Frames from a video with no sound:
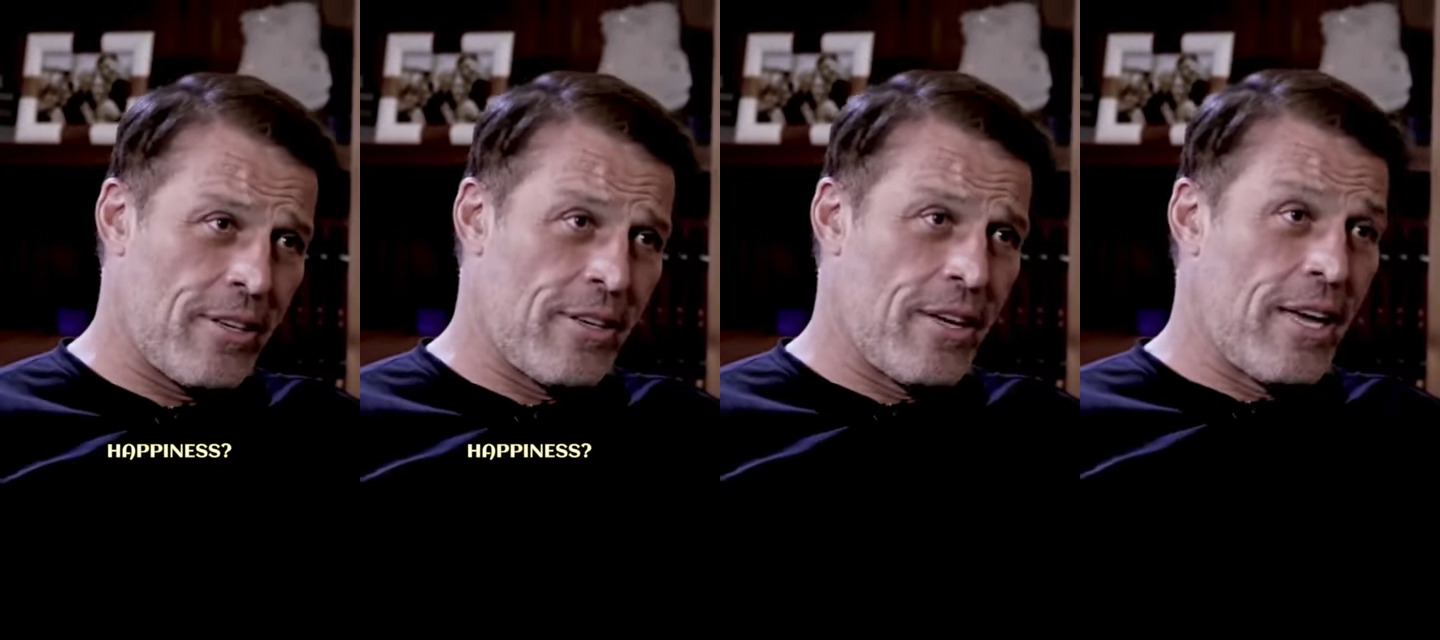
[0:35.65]

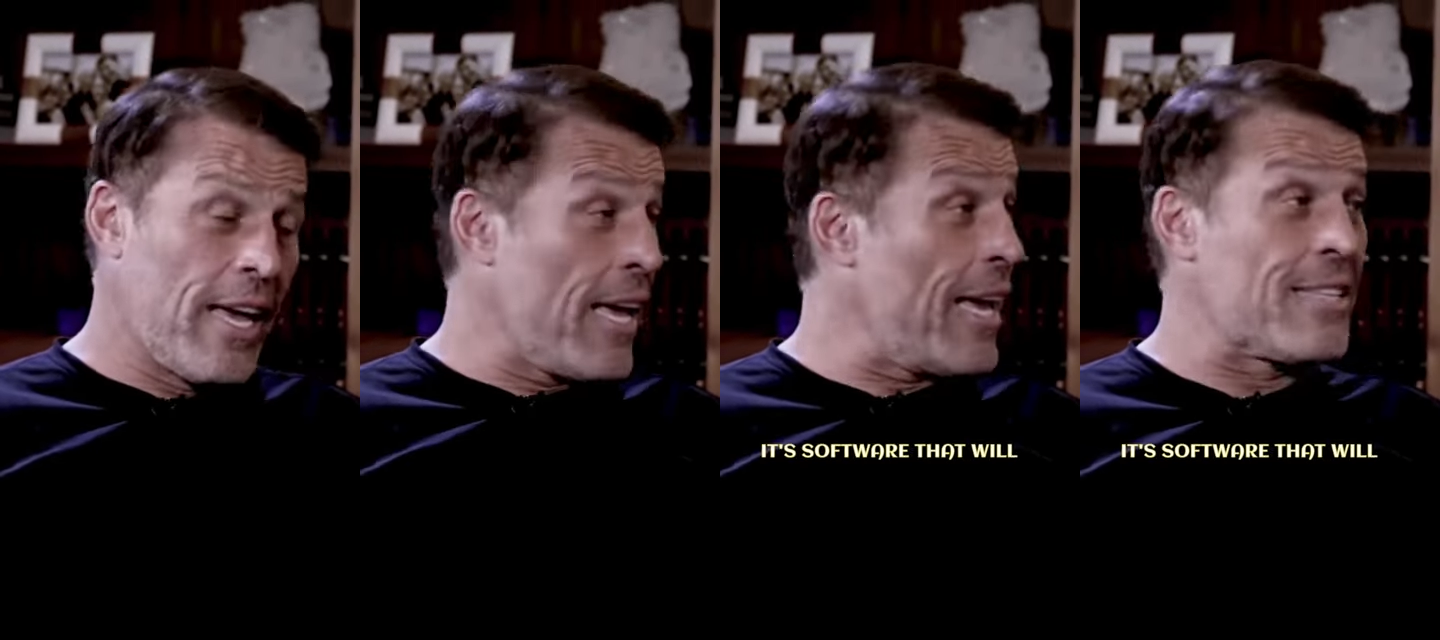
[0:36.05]

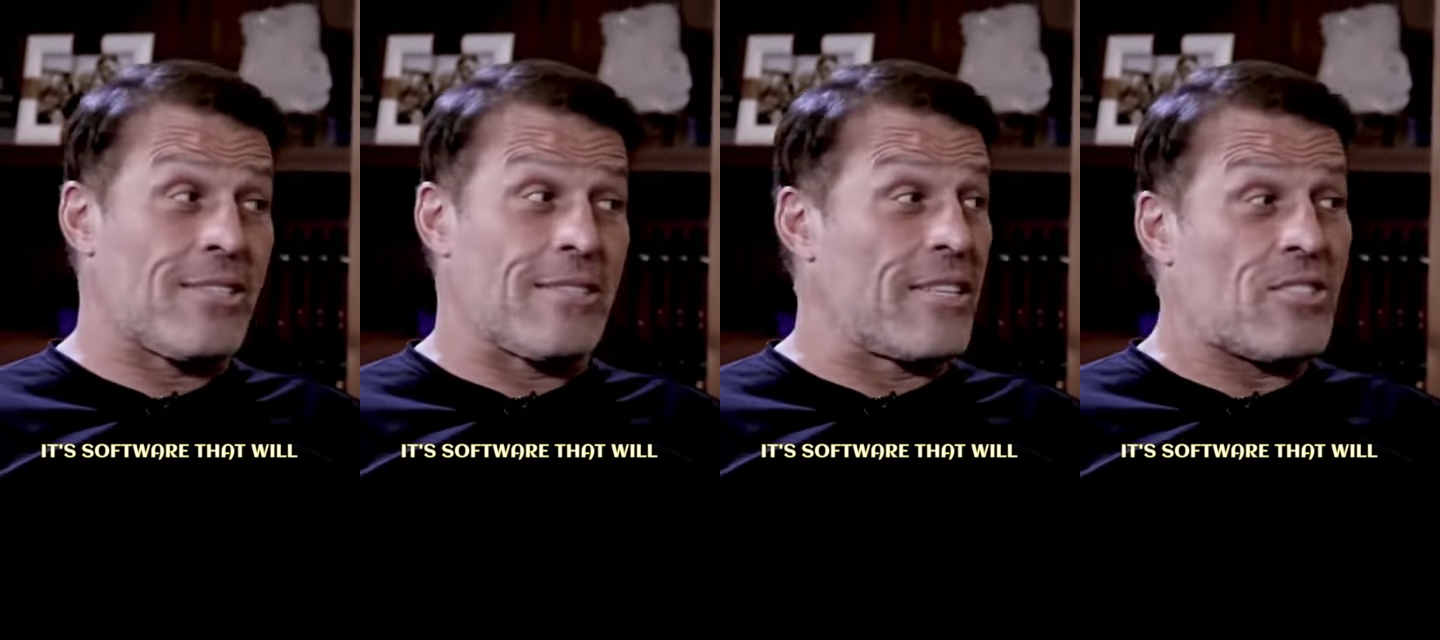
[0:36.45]
Mm-hmm.
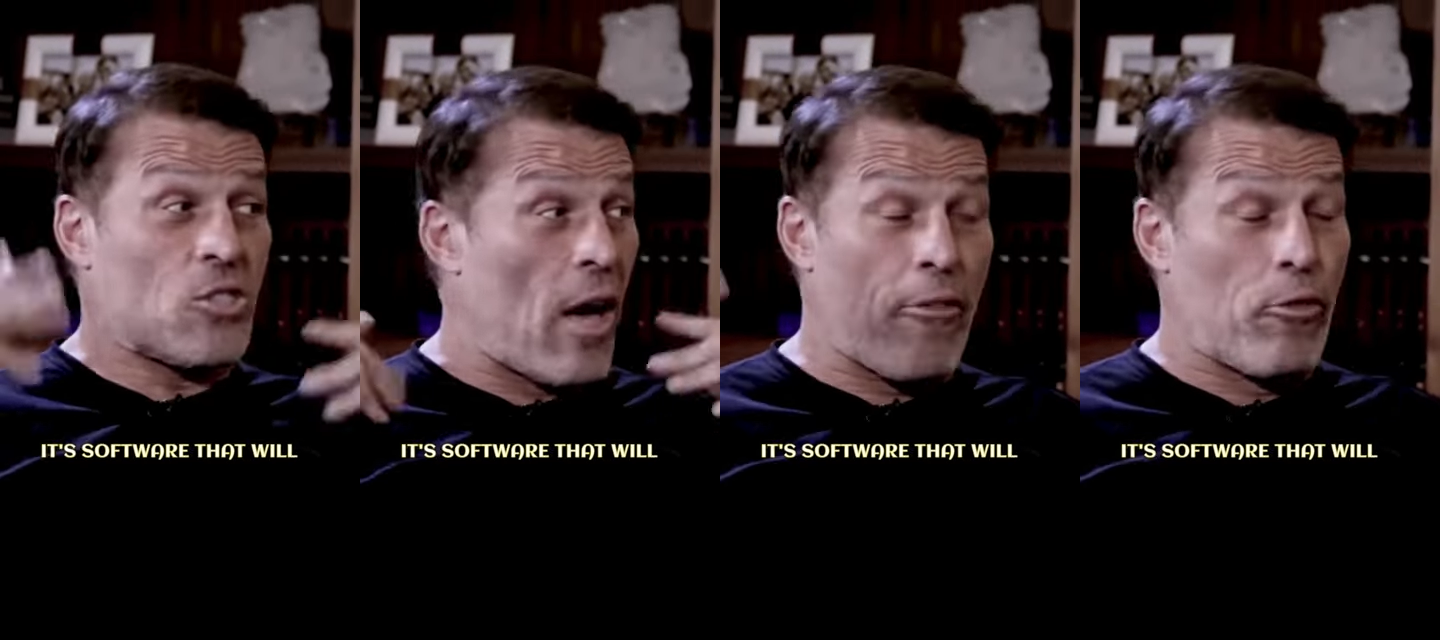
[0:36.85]
It's
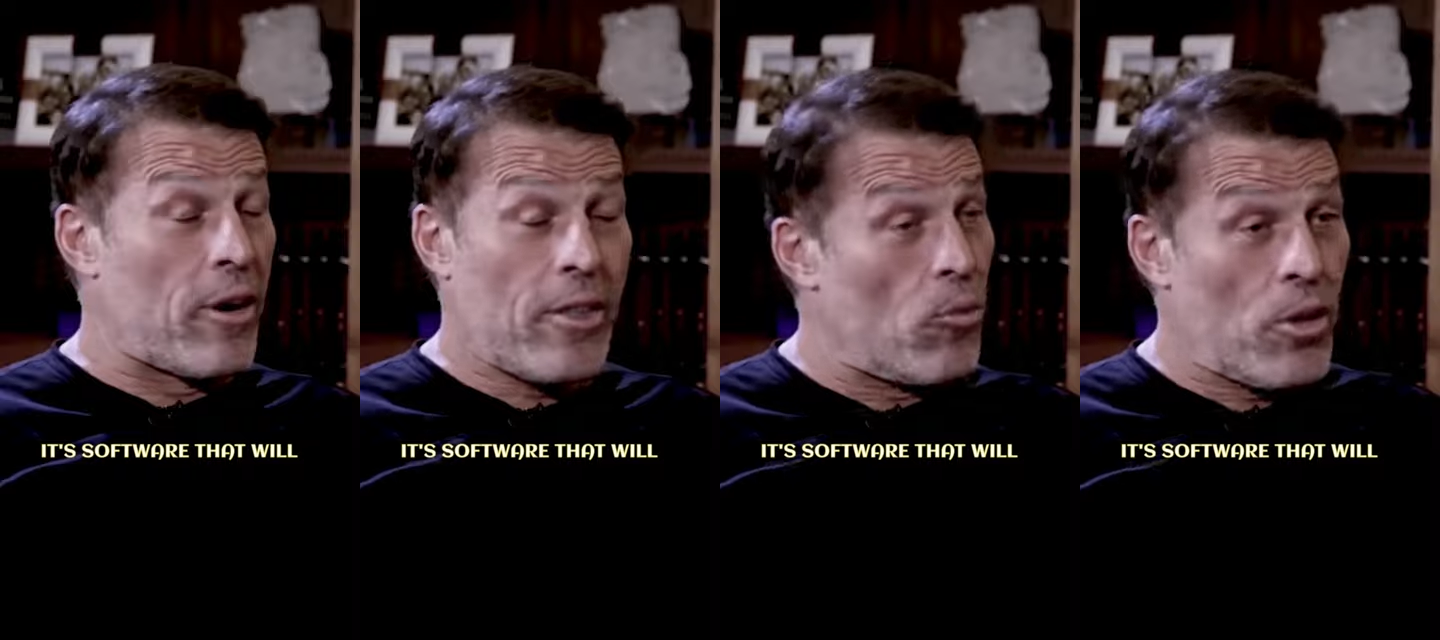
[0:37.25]

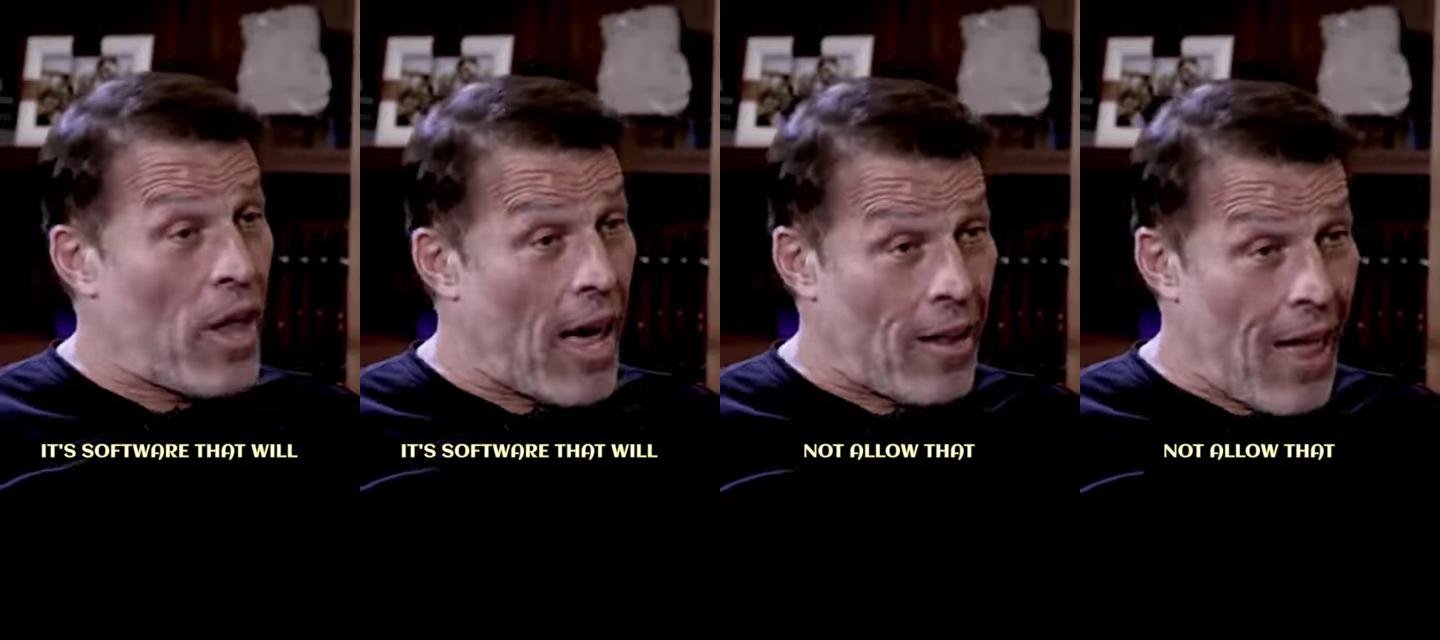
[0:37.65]
software that
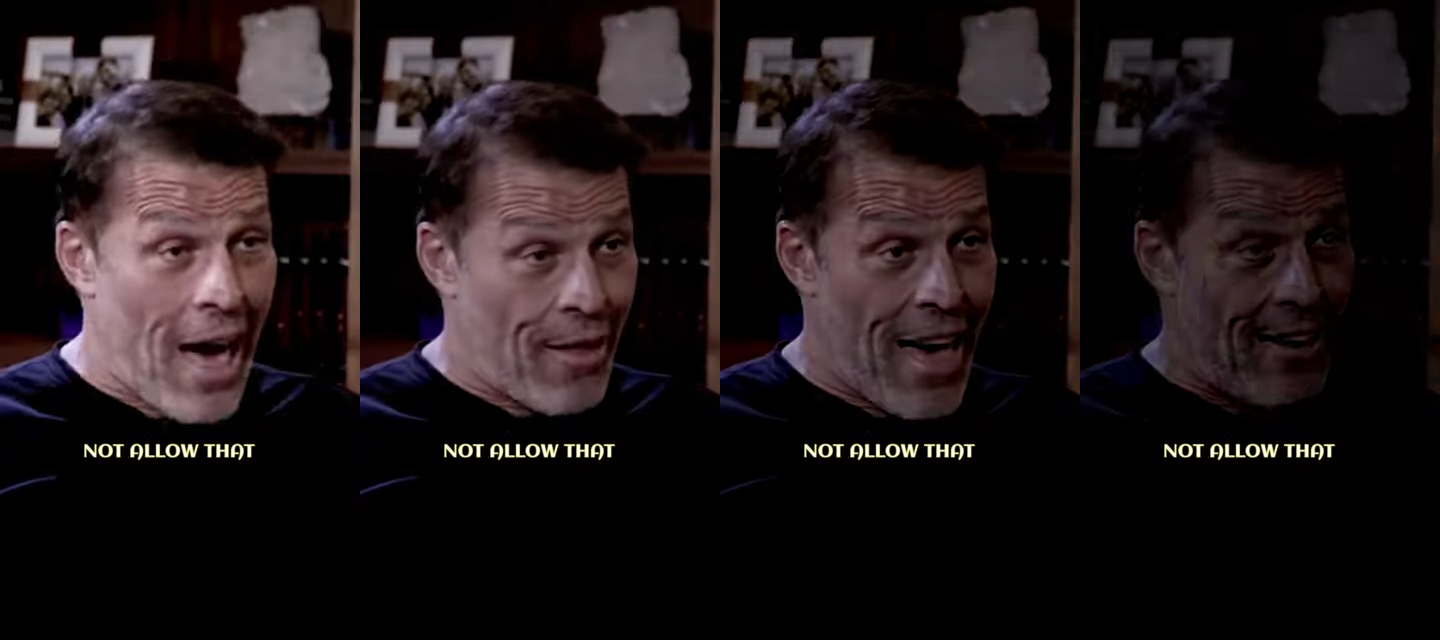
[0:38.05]
will not allow